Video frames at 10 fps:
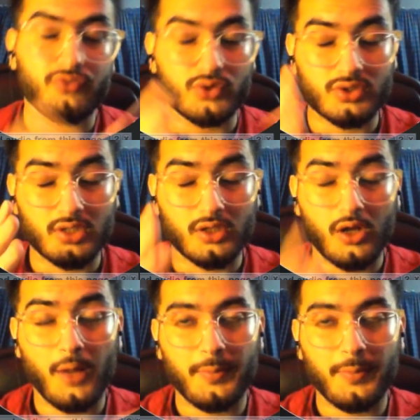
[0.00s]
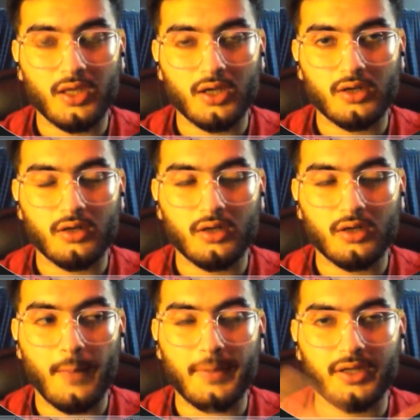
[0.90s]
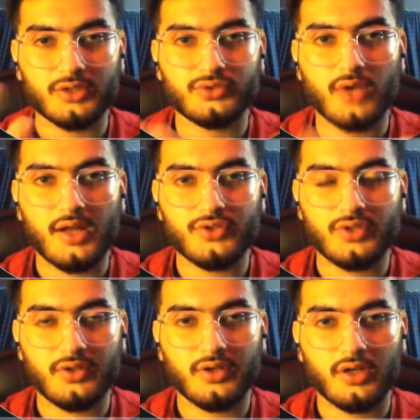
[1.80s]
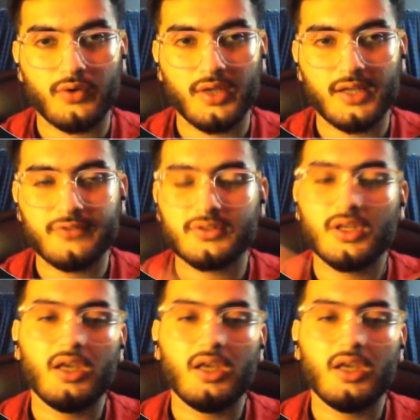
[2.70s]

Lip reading: if you're still copying a competitor strategy in their creatives,